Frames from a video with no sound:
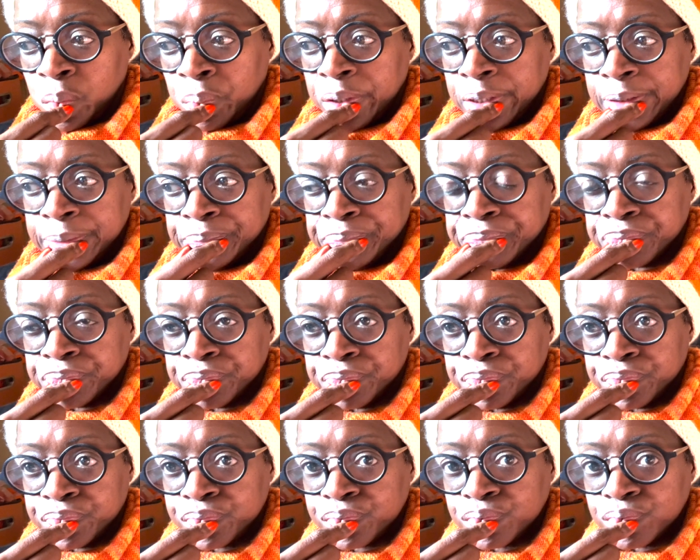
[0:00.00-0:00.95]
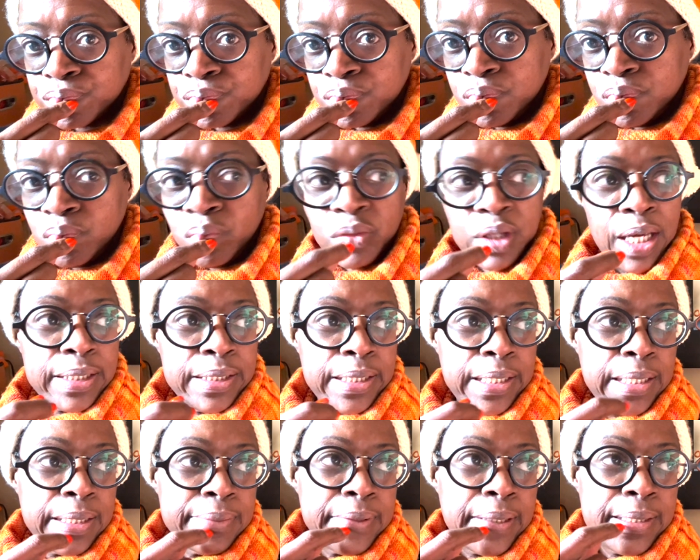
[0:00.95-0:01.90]
But
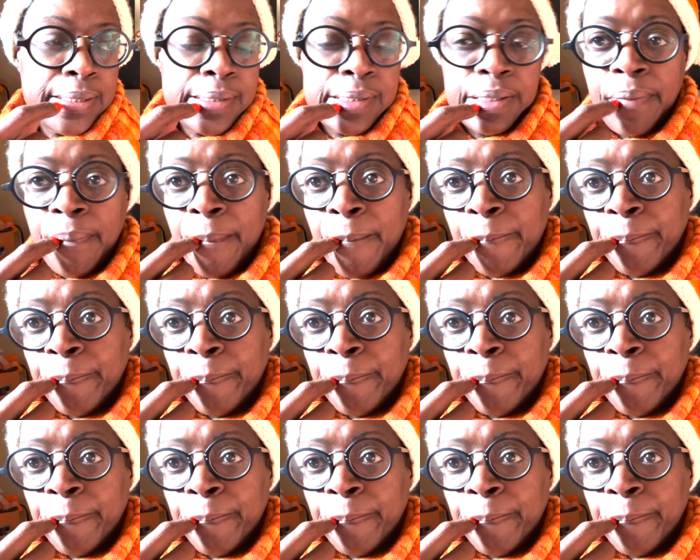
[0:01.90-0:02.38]
yeah, that's it.